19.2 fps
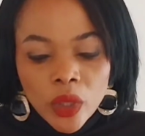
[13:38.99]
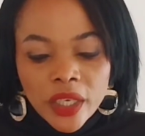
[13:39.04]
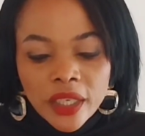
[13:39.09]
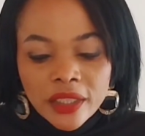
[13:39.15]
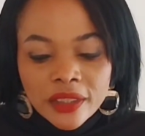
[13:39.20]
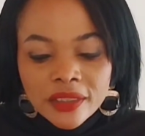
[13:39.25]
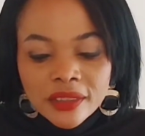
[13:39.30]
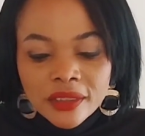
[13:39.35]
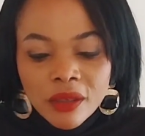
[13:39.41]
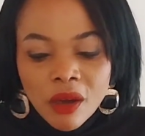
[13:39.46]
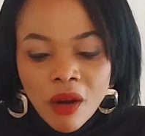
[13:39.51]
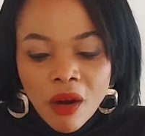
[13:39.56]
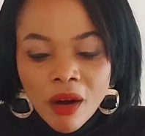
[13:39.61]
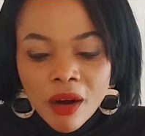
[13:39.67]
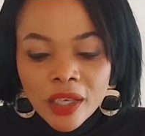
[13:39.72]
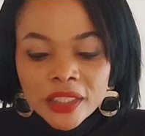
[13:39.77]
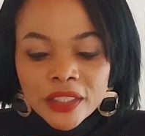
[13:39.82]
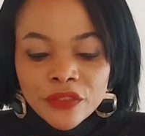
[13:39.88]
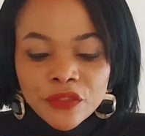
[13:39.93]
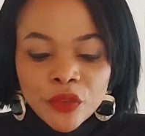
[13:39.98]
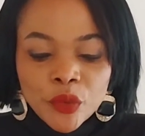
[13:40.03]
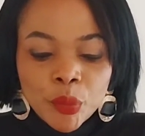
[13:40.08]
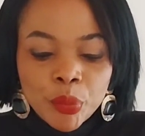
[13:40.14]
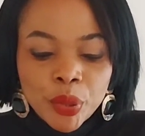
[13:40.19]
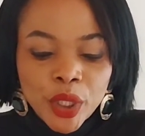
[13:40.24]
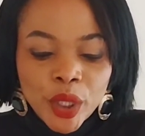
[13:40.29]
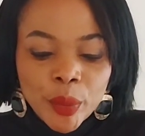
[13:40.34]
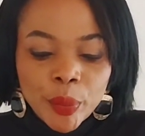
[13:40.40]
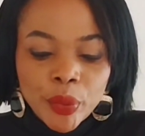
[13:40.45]
it's hard for
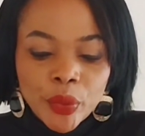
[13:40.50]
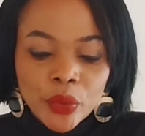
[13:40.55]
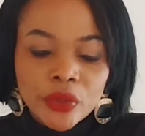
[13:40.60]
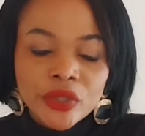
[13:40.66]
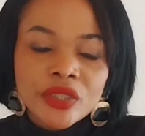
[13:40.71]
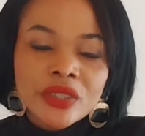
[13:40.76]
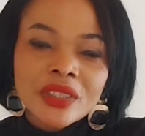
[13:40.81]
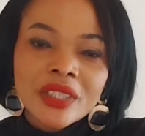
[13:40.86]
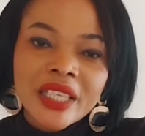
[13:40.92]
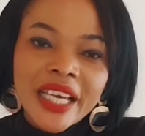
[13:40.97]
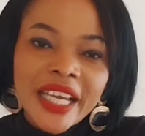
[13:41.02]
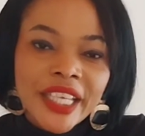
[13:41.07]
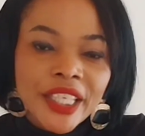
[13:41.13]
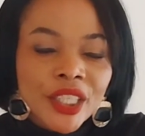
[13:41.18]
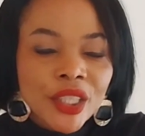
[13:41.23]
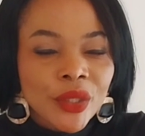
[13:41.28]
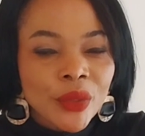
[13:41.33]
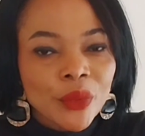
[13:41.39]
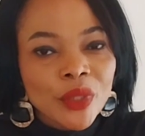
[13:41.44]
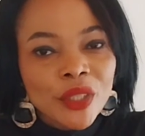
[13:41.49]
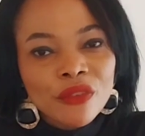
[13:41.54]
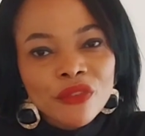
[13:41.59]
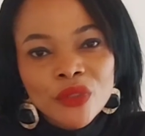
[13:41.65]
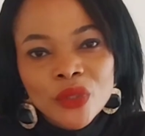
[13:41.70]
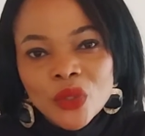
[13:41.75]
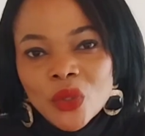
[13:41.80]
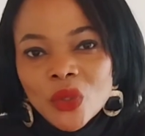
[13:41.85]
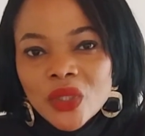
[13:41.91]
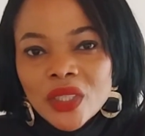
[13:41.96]
people to like you if
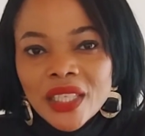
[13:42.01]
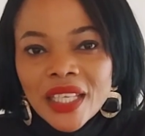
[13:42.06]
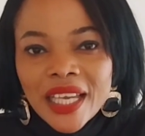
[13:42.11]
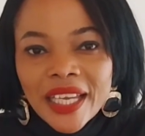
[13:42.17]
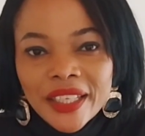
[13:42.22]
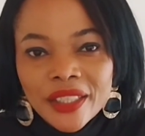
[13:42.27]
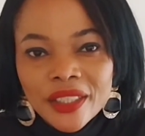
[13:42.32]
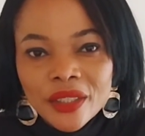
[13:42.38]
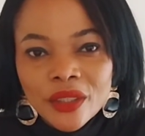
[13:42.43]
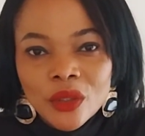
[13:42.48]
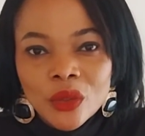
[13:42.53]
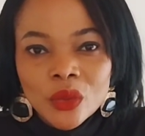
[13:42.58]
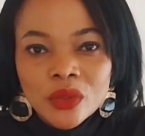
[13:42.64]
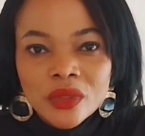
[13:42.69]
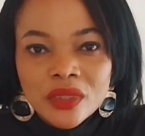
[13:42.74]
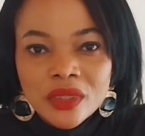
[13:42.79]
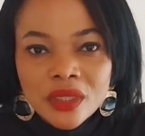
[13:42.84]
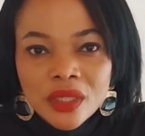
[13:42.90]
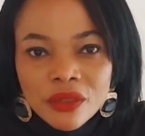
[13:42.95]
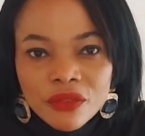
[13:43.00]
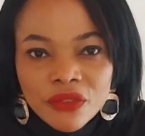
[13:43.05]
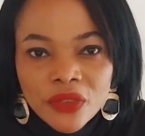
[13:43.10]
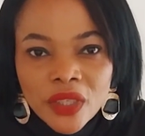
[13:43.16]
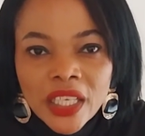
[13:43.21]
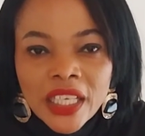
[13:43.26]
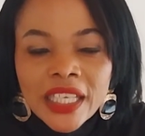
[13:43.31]
you don't like yourself.